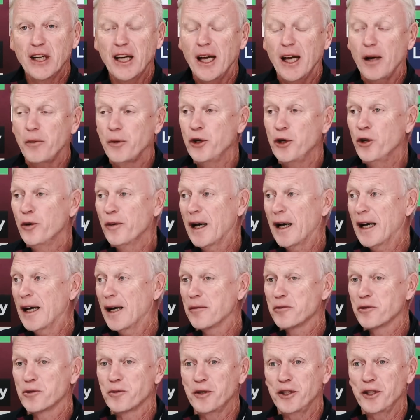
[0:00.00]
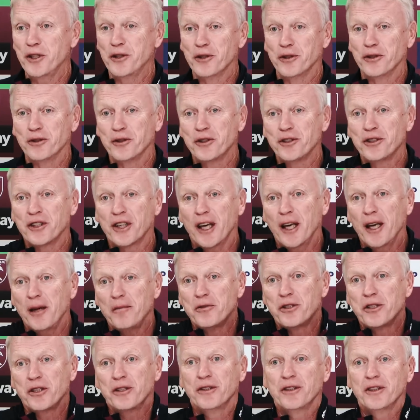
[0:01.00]
Yeah, we know what happens when you don't lose the
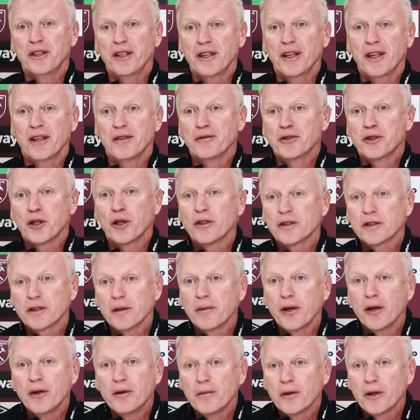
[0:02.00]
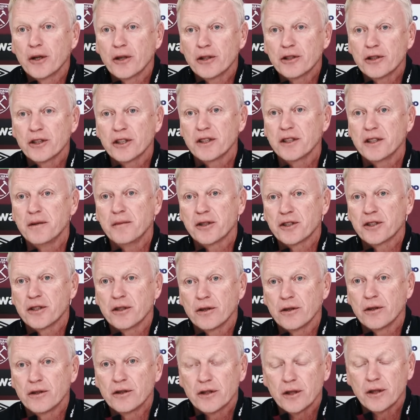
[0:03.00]
games. You get talked about because your team isn't
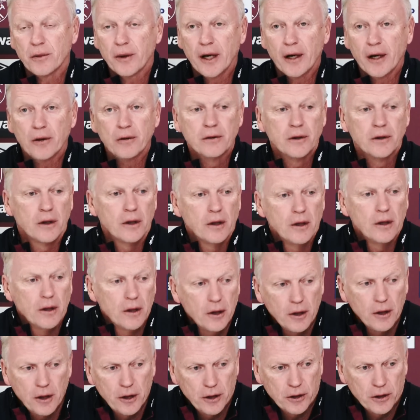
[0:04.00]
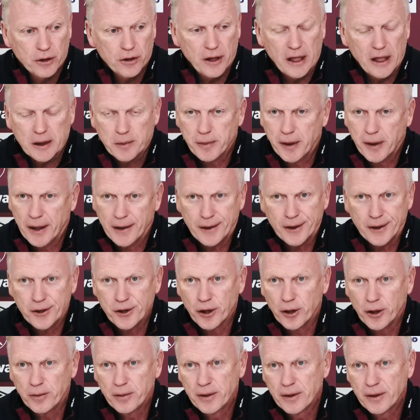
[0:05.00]
doing so well. So that's part of the
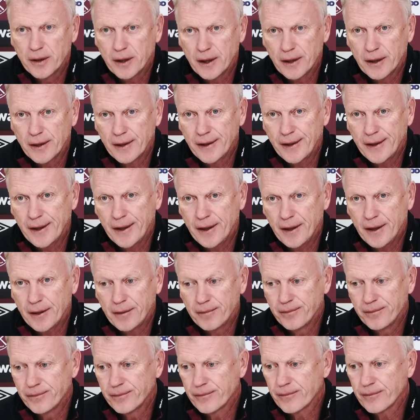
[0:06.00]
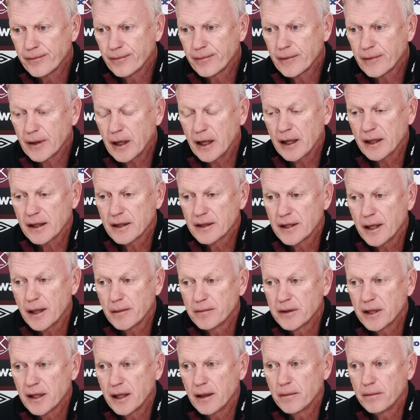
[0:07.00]
job, and I
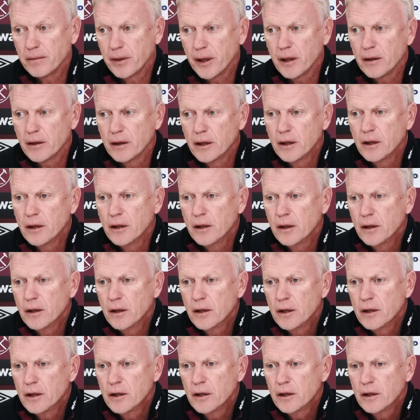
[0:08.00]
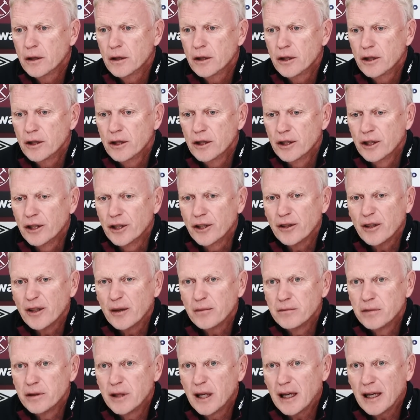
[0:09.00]
accept that. But
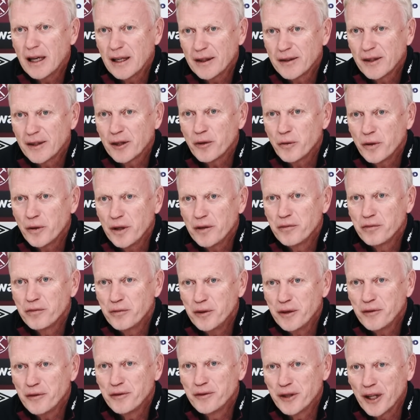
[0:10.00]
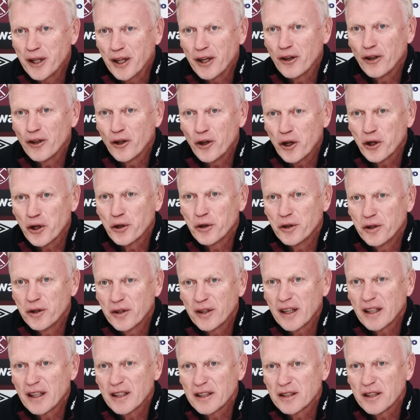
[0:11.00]
I think we've done a lot of good
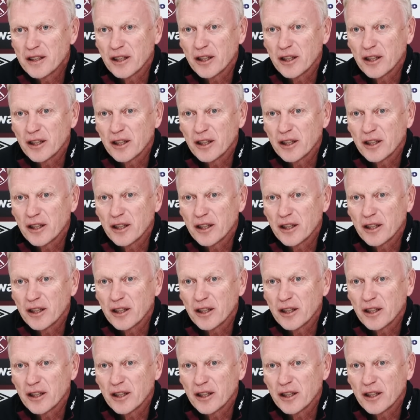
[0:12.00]
things.